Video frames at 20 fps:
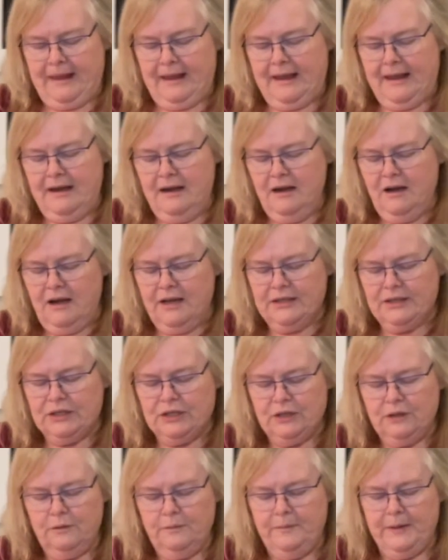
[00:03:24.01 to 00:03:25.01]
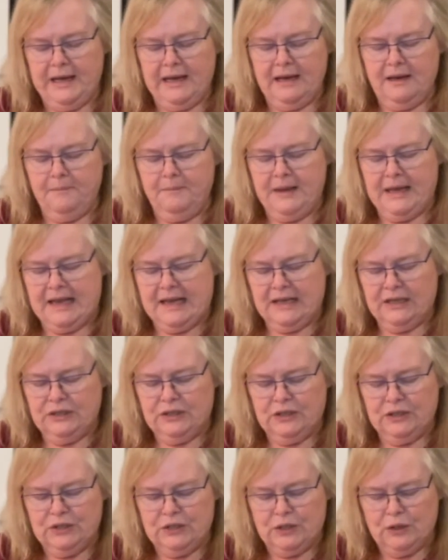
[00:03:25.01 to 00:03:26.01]
And not too big, because
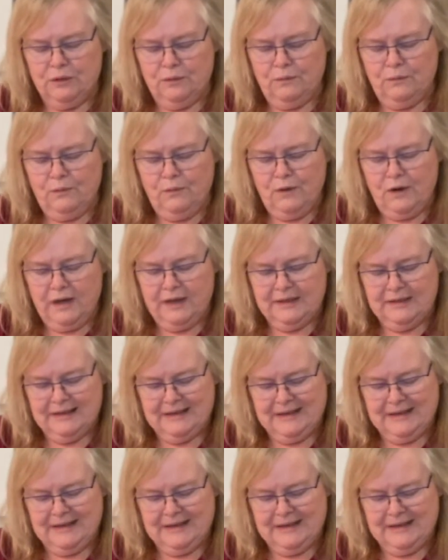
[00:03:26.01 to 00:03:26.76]
you don't want,